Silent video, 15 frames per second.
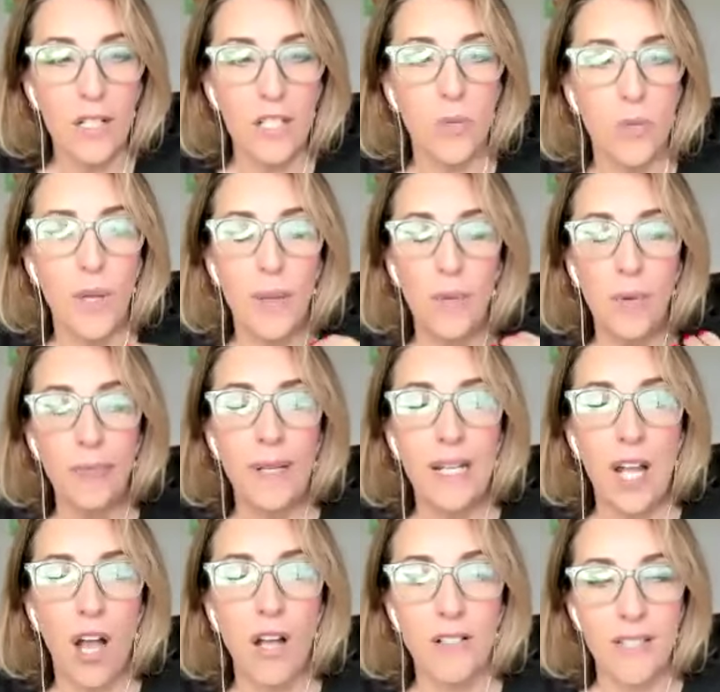So we've been
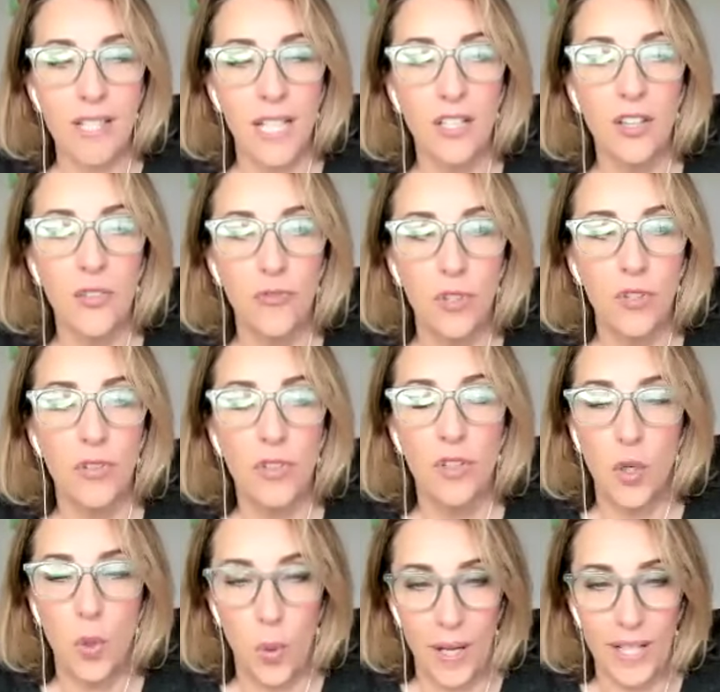asking the wrong
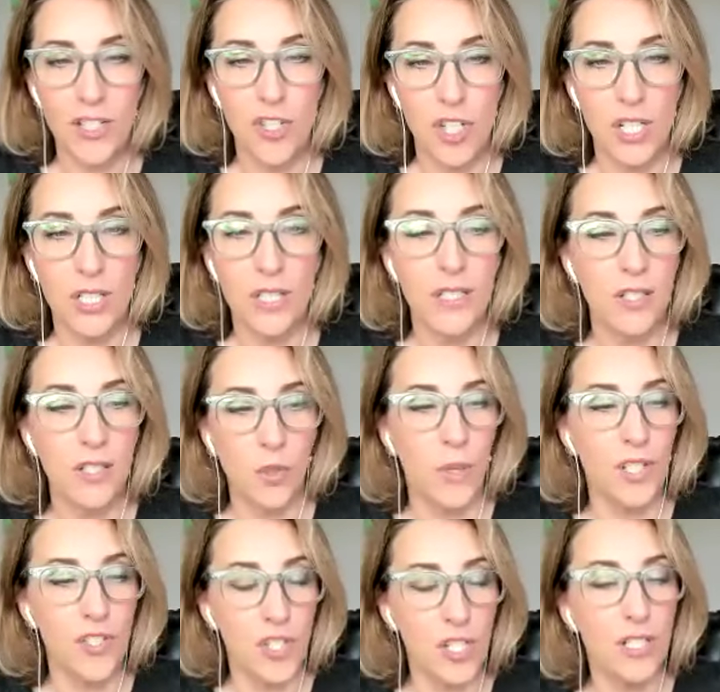
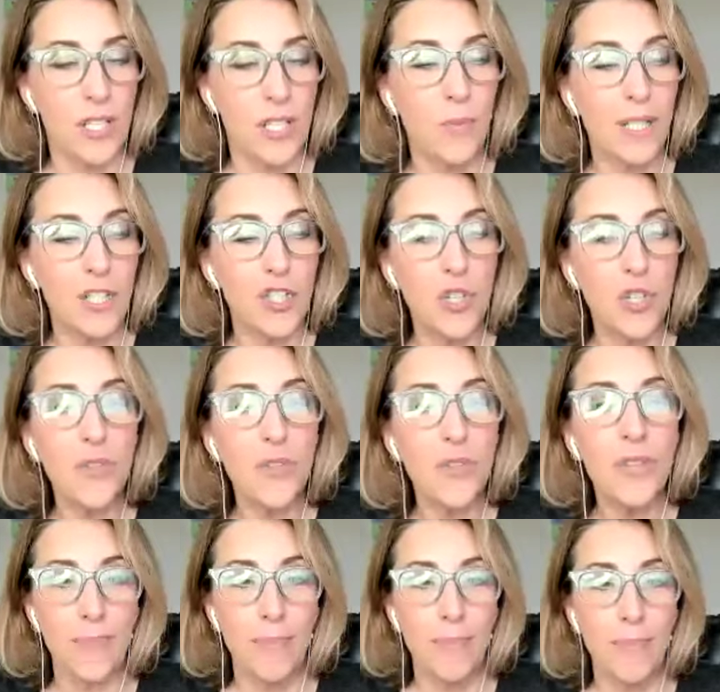questions, and we do
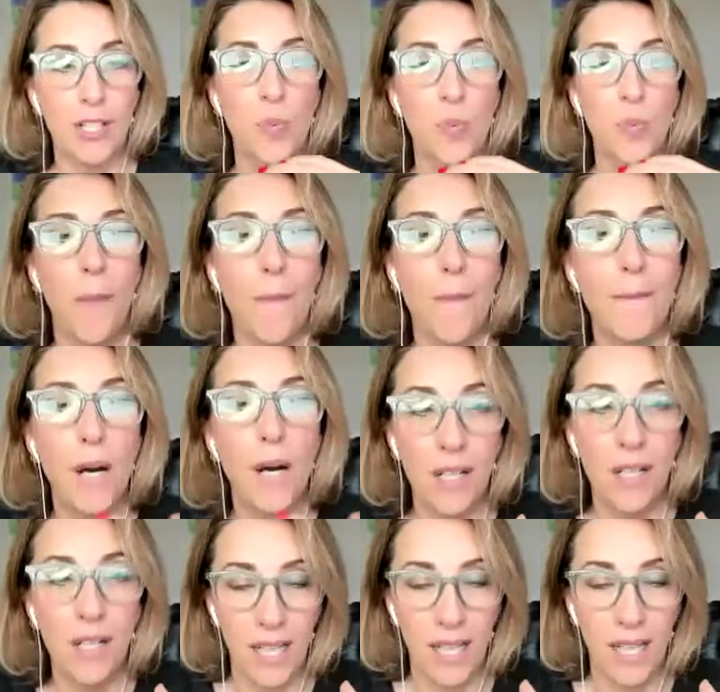that because we are
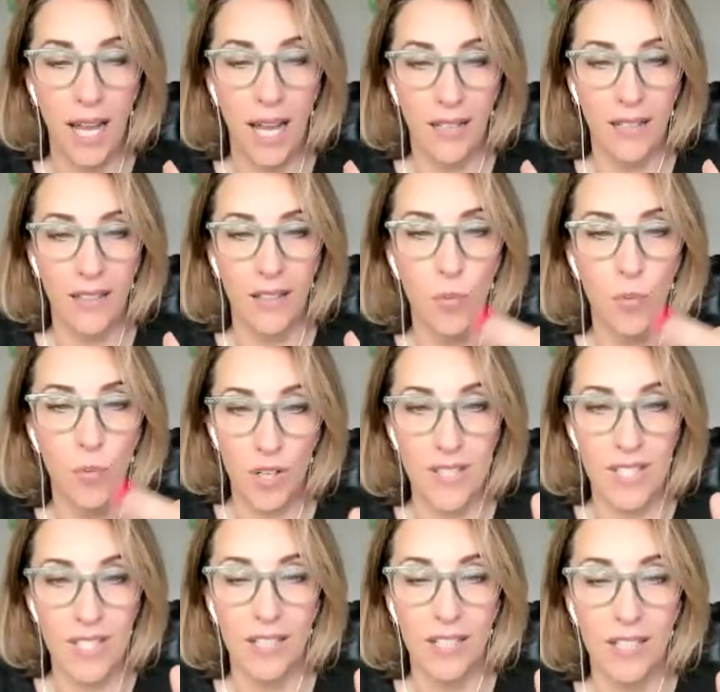bargaining with
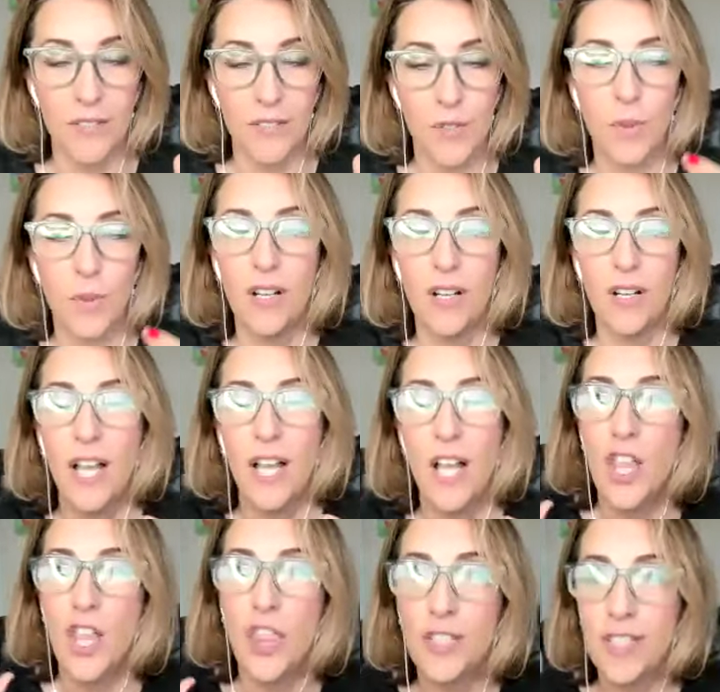ourselves. We are
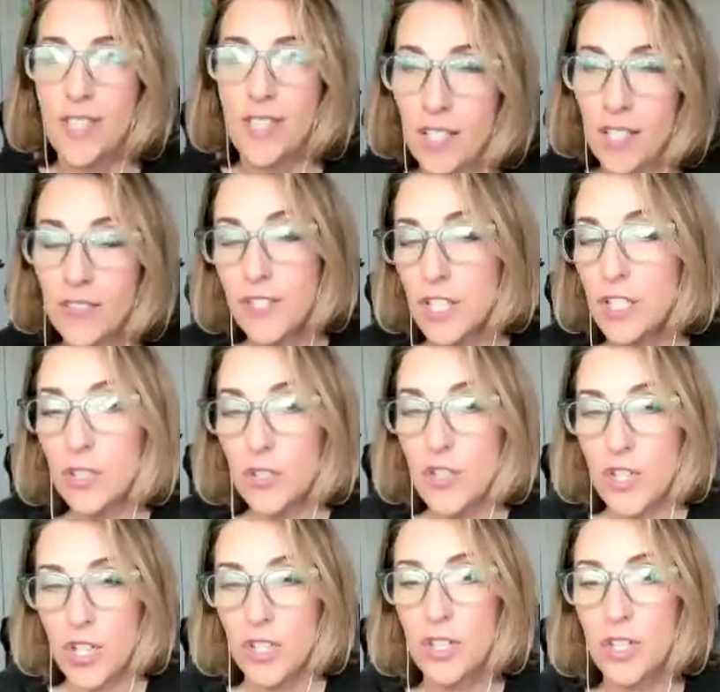the
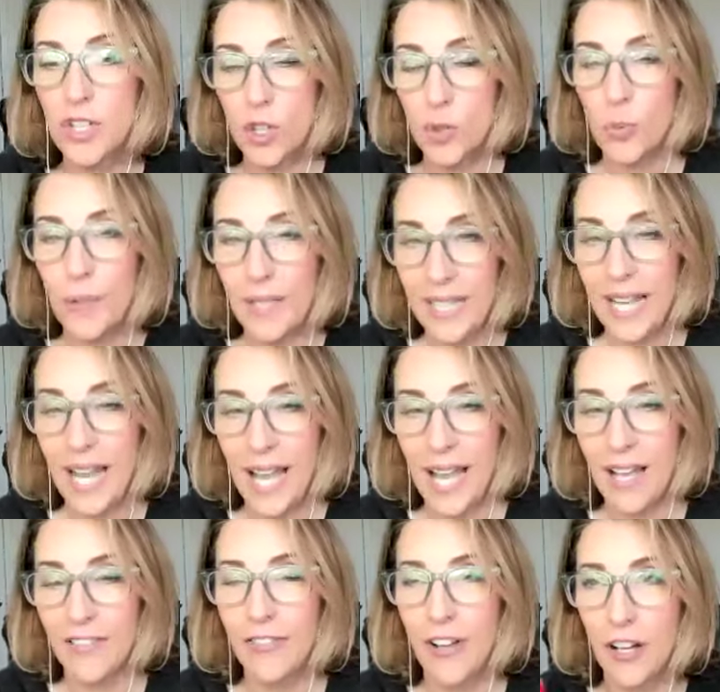self-delusion that we
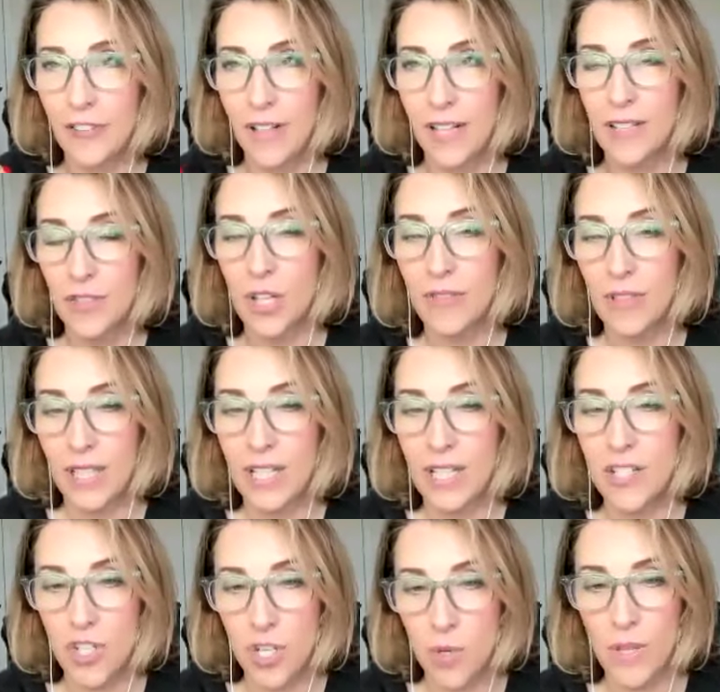have around our
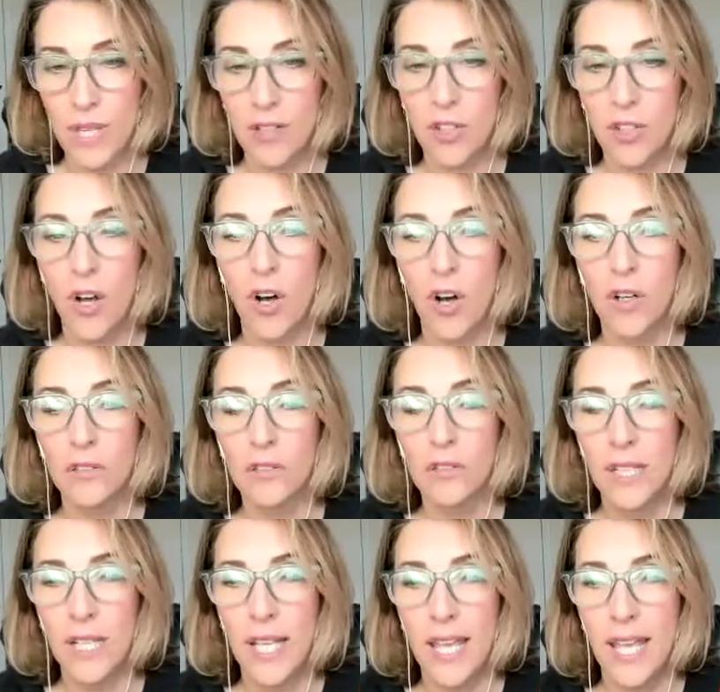relationship with alcohol.
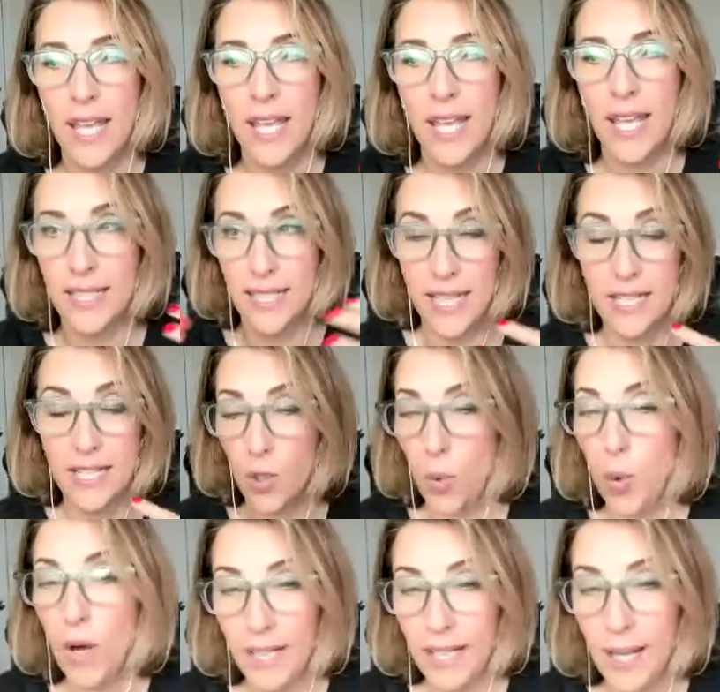It's
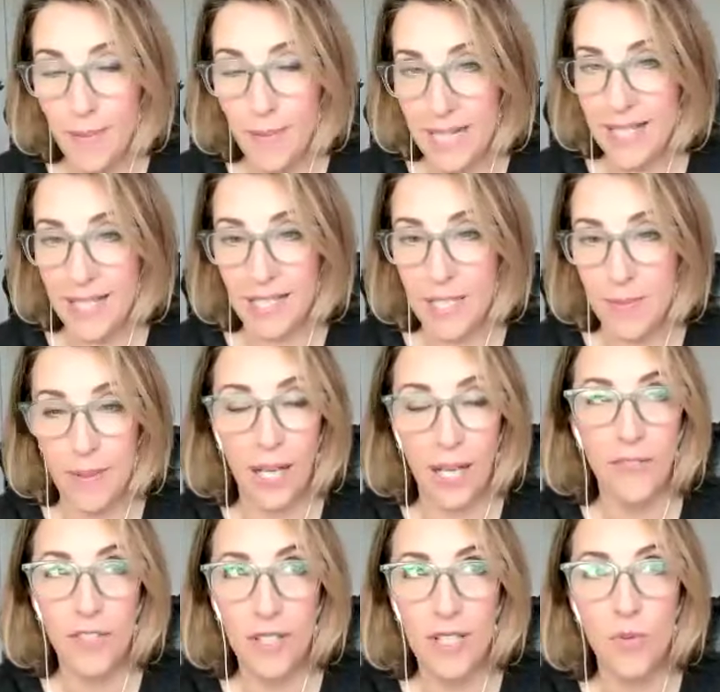quite amazing to me. I've
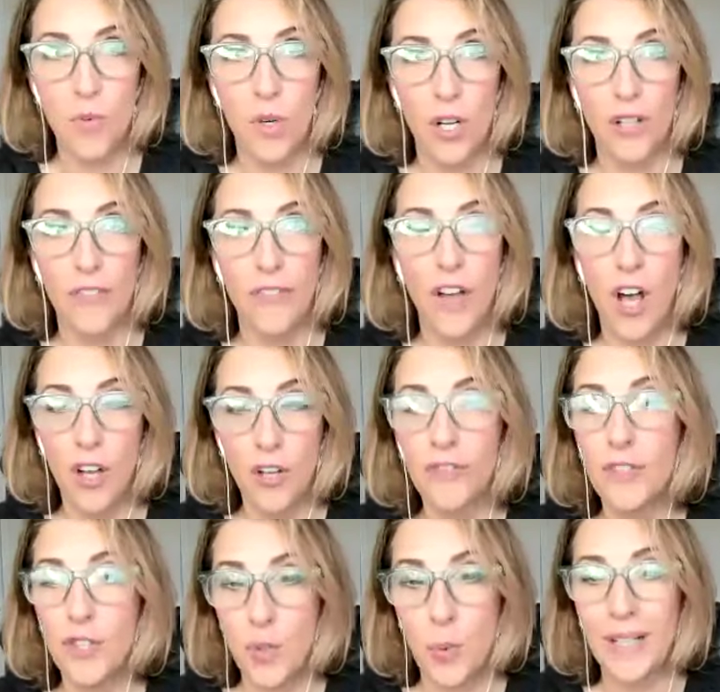done this work for
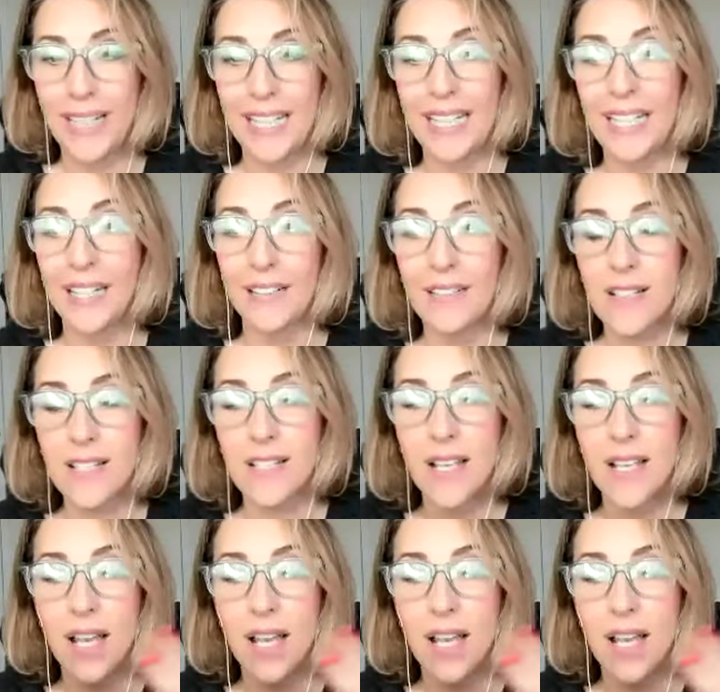over 20 years,